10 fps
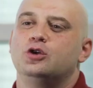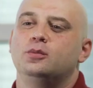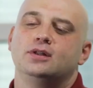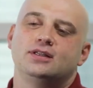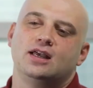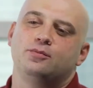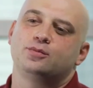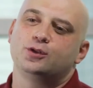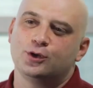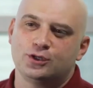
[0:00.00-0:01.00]
What
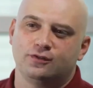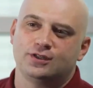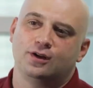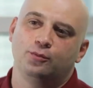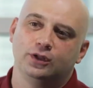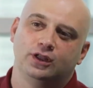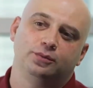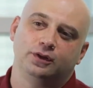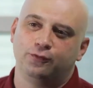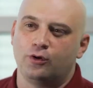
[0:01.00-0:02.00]
was the most difficult
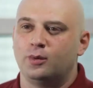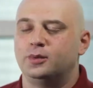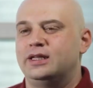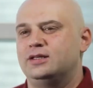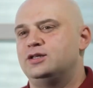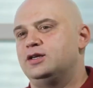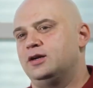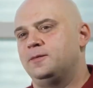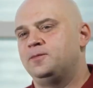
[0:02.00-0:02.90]
part of developing the